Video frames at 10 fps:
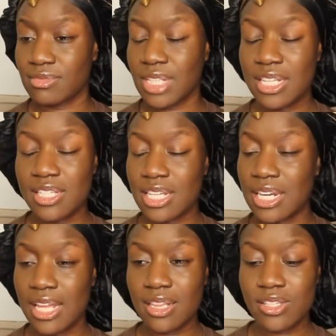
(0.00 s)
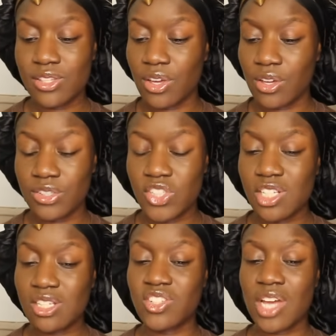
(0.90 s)
They need to let this go.
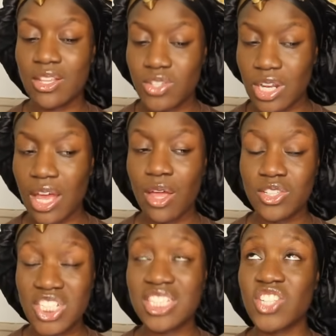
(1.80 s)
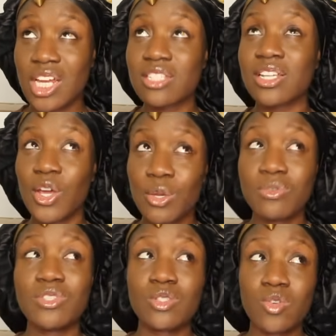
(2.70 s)
She's the janitor that
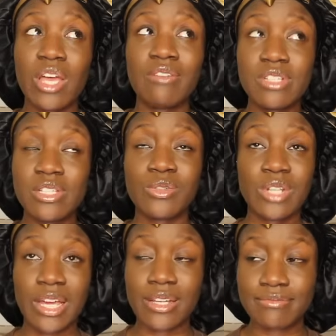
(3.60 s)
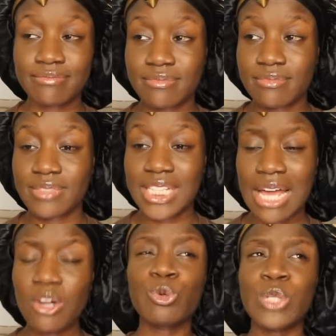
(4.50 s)
opens the door every single day.
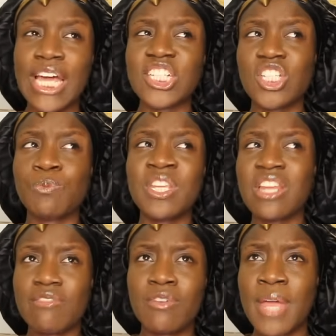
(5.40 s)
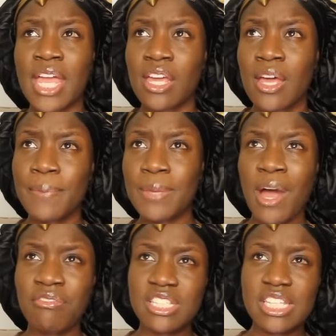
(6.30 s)
Like, oh yeah, she's been there for me. People
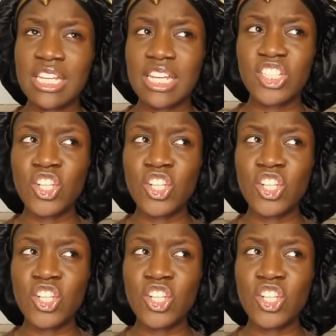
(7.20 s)
haven't seen it.